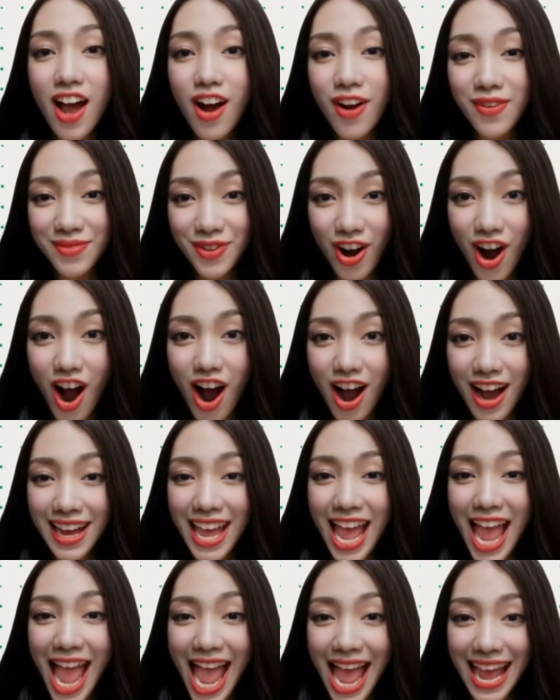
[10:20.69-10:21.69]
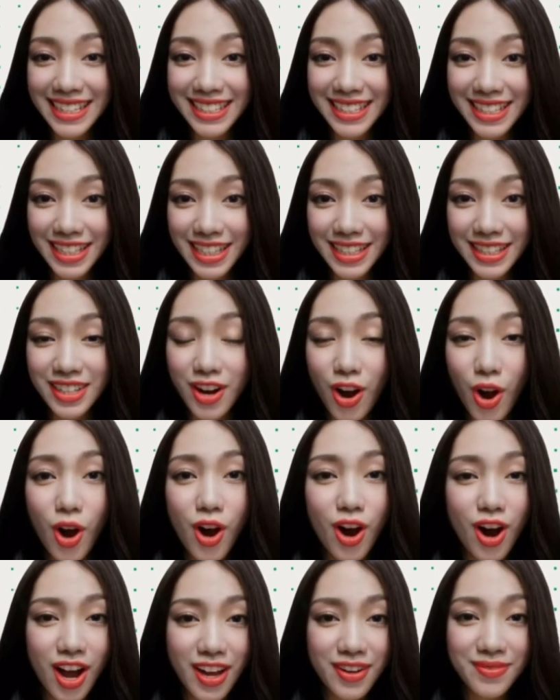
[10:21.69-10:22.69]
fraud, accident,
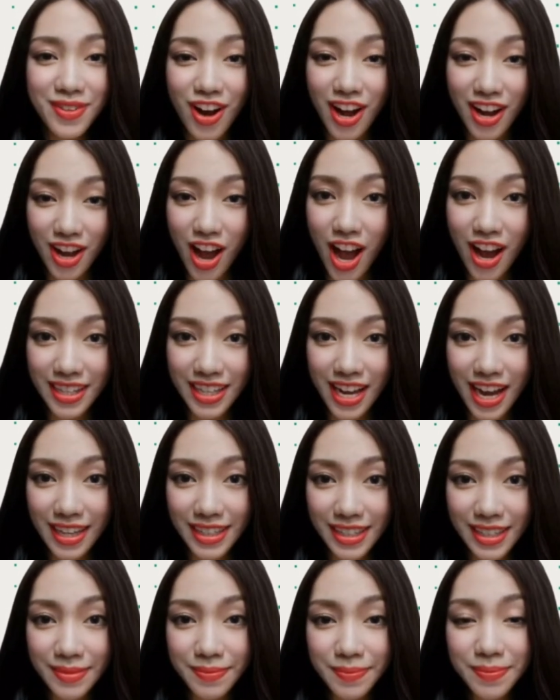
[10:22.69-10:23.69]
or unfair conduct.